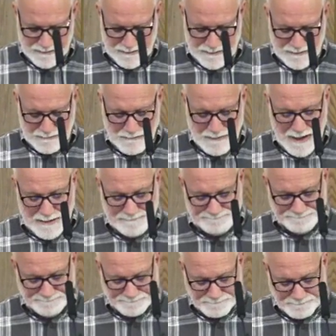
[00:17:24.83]
Well,
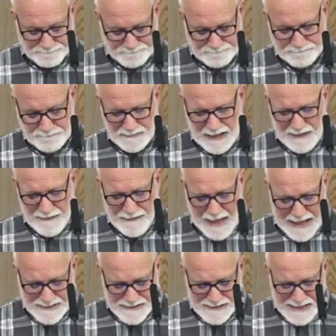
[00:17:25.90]

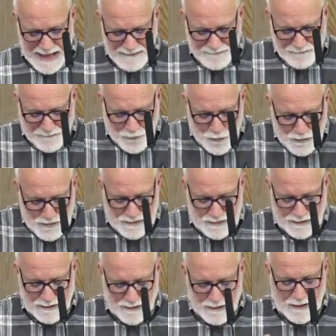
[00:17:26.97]
that's that first
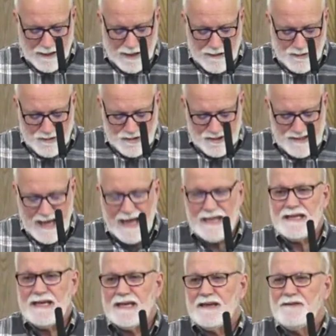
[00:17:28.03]

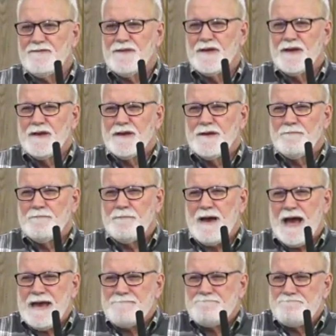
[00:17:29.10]
understanding of
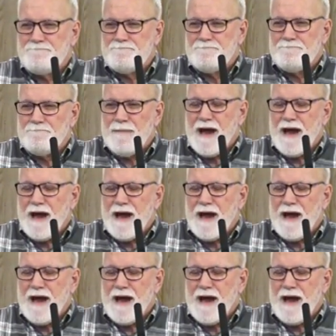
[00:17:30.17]
my, my